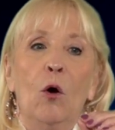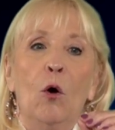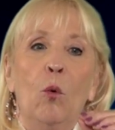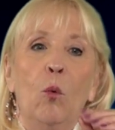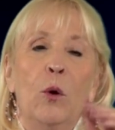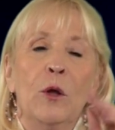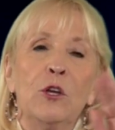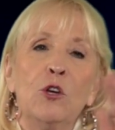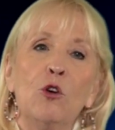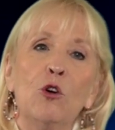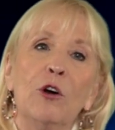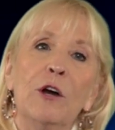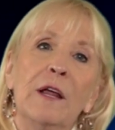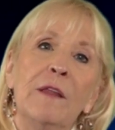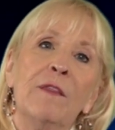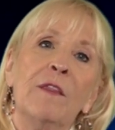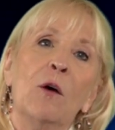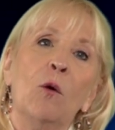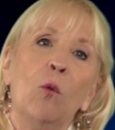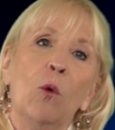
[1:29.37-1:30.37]
When you're
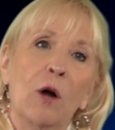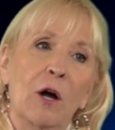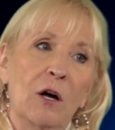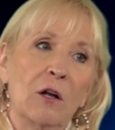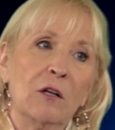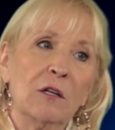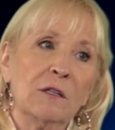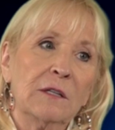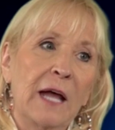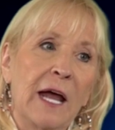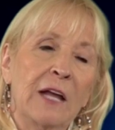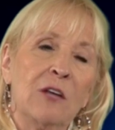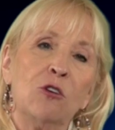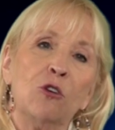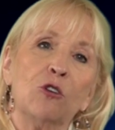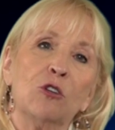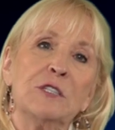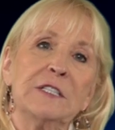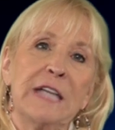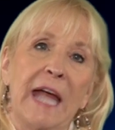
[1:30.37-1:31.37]
in the world and
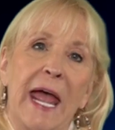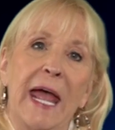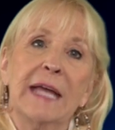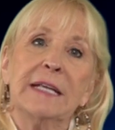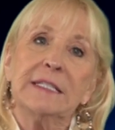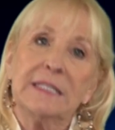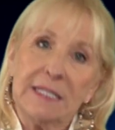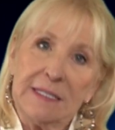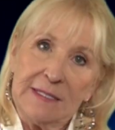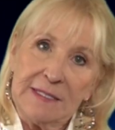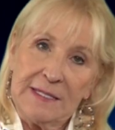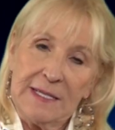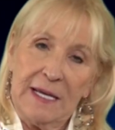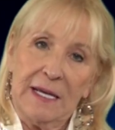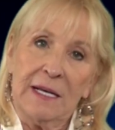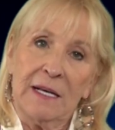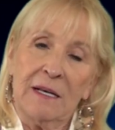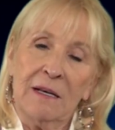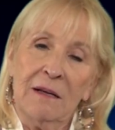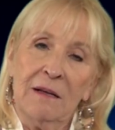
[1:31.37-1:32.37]
you're dead to
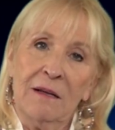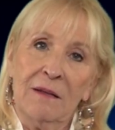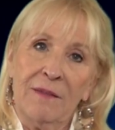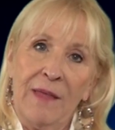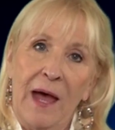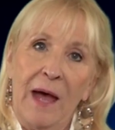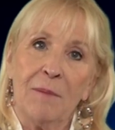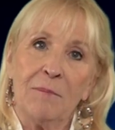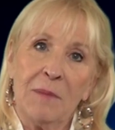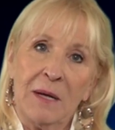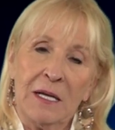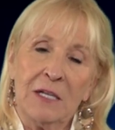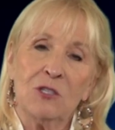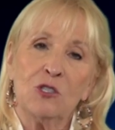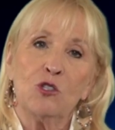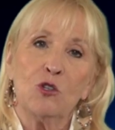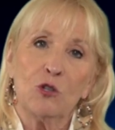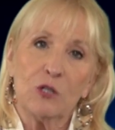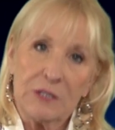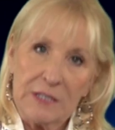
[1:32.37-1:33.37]
sin, that
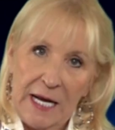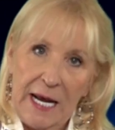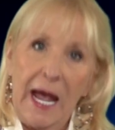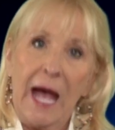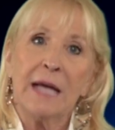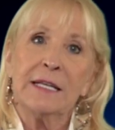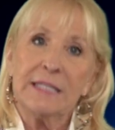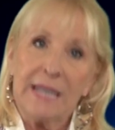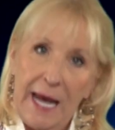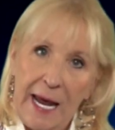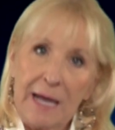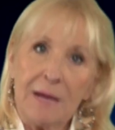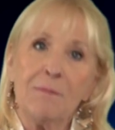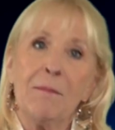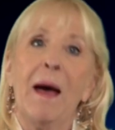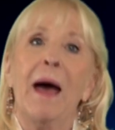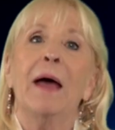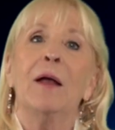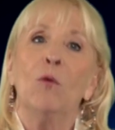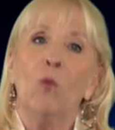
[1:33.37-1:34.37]
means you're a dead
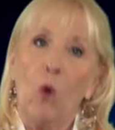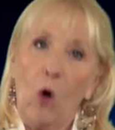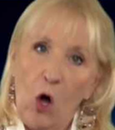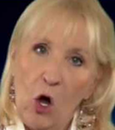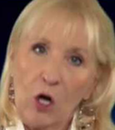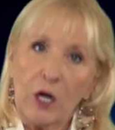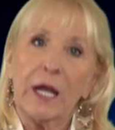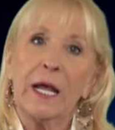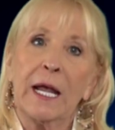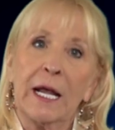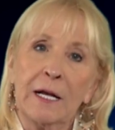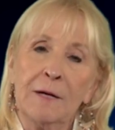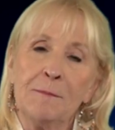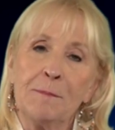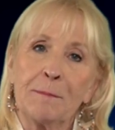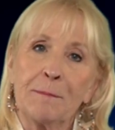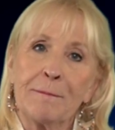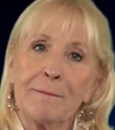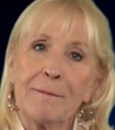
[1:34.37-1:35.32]
man walking.